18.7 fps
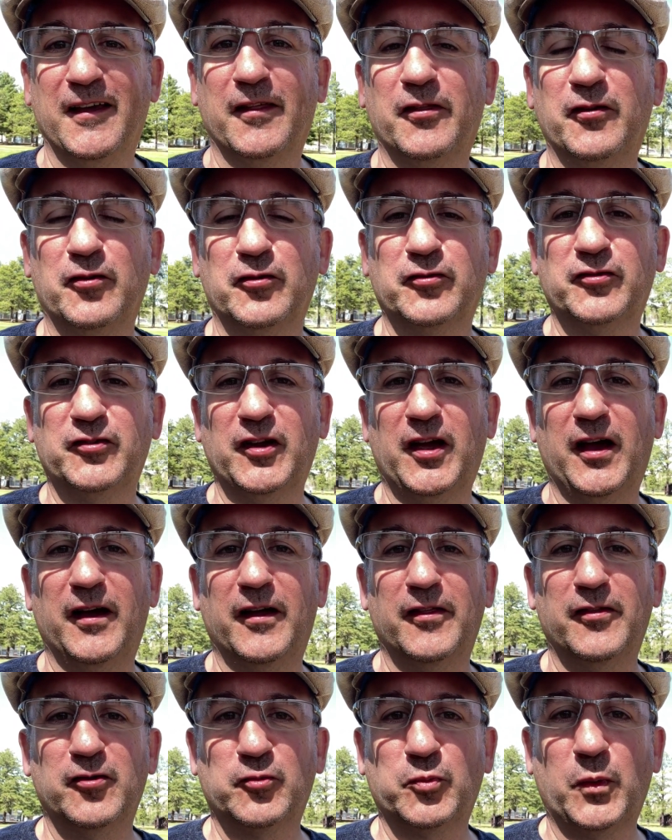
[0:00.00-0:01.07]
there's
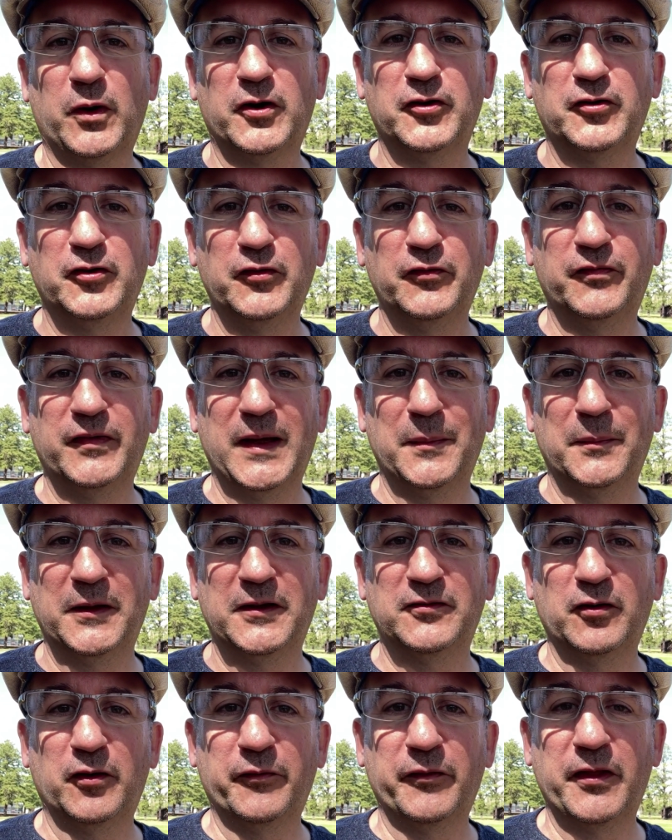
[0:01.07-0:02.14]
one or two
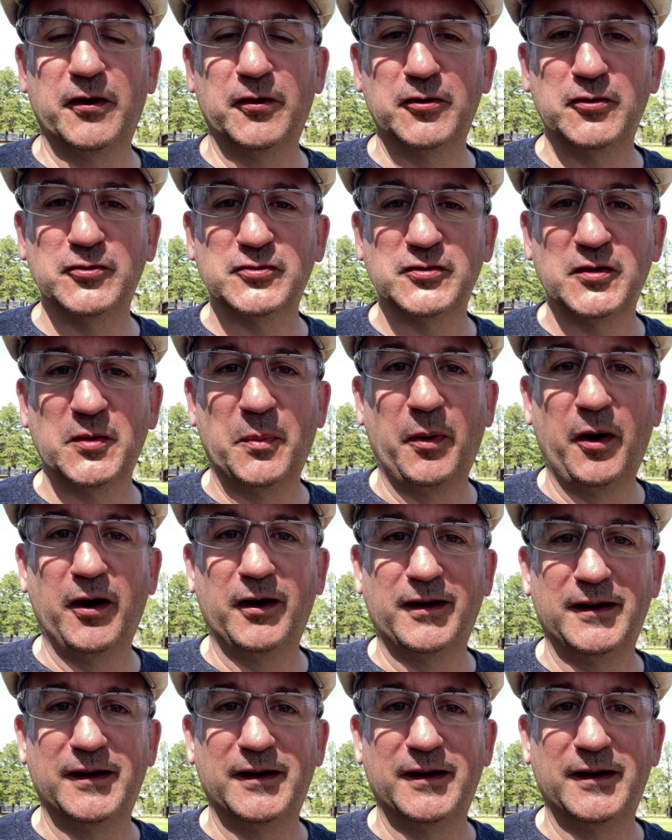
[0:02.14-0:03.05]
families over there using the park,